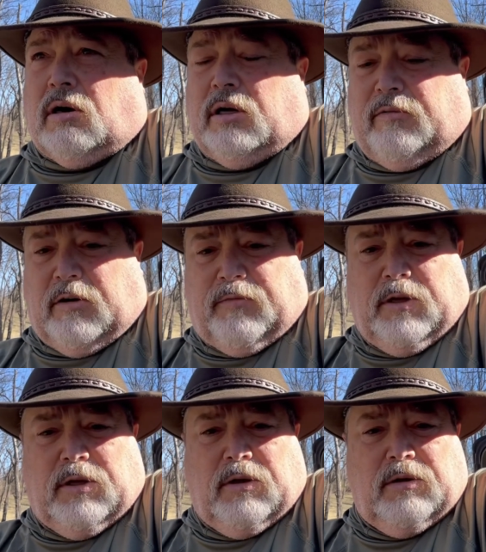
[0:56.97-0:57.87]
even if you
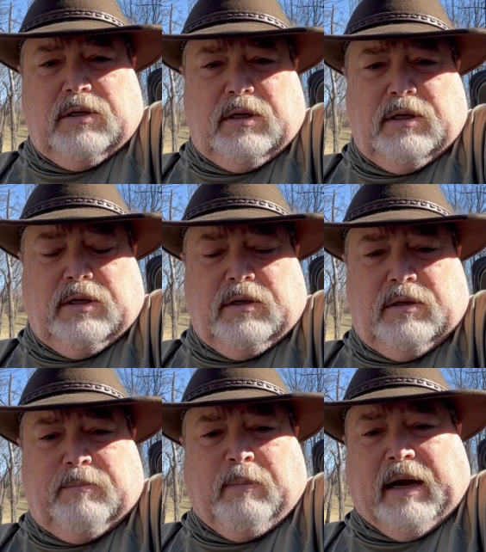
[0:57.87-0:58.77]
do, you
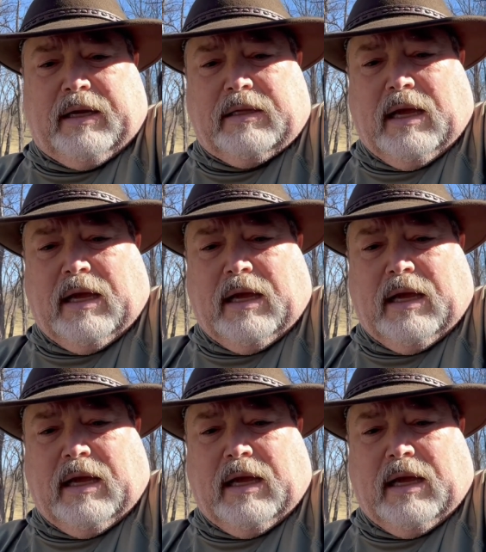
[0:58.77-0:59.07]
might get